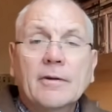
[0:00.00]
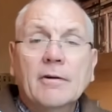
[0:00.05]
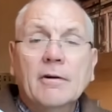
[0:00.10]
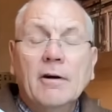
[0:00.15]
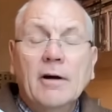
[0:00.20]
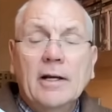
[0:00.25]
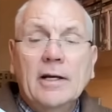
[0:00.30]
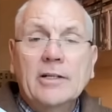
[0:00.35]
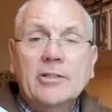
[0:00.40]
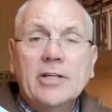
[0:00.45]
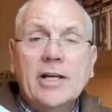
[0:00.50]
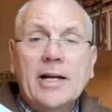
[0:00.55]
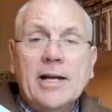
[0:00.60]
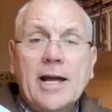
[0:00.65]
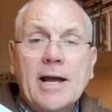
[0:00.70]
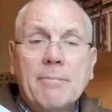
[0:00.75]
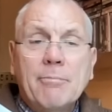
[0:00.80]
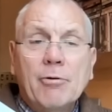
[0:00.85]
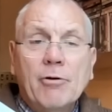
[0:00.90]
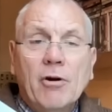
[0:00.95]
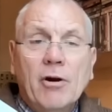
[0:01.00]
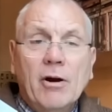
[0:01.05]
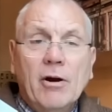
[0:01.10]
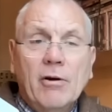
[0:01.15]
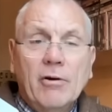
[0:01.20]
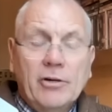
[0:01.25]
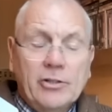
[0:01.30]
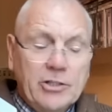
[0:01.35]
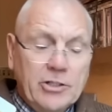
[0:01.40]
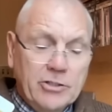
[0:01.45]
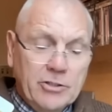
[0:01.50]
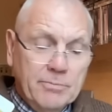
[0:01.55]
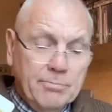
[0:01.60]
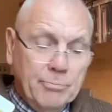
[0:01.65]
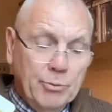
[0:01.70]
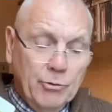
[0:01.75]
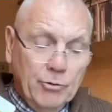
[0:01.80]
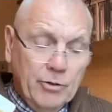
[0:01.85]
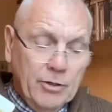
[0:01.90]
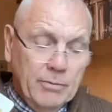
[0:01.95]
All right, let's get our priorities and
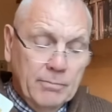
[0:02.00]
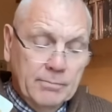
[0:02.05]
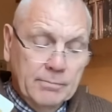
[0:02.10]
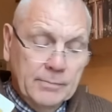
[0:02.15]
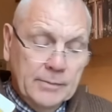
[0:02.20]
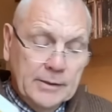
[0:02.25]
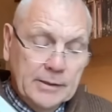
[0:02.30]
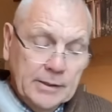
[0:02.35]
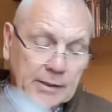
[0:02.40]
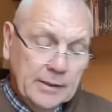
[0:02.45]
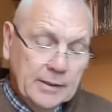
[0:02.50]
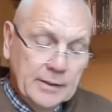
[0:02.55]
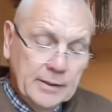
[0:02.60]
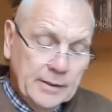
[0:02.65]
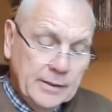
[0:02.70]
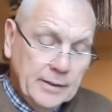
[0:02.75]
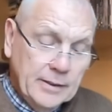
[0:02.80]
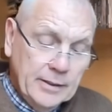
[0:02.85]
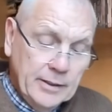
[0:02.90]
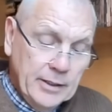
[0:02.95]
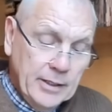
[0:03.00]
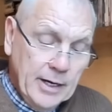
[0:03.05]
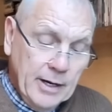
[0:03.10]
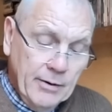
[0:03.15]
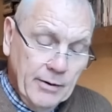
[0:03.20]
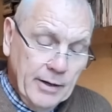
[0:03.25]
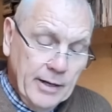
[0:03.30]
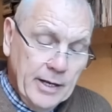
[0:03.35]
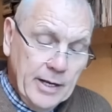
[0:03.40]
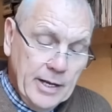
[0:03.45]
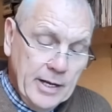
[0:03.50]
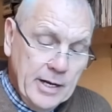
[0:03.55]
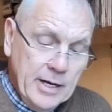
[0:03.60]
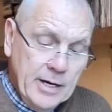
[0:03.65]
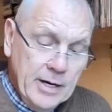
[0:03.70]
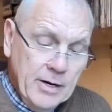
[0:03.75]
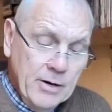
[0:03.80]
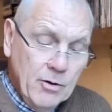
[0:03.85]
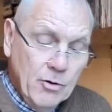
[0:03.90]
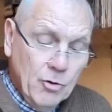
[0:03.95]
put them, you know,
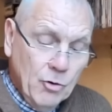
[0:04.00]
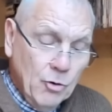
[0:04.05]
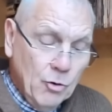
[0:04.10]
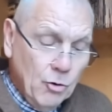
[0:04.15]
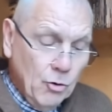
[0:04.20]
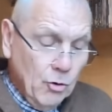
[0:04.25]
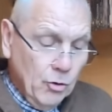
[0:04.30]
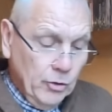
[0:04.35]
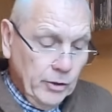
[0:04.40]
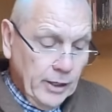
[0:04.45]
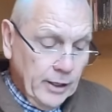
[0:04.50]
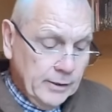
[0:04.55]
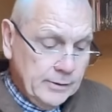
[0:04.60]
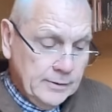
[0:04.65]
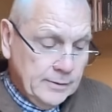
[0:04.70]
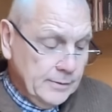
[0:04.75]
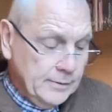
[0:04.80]
in order.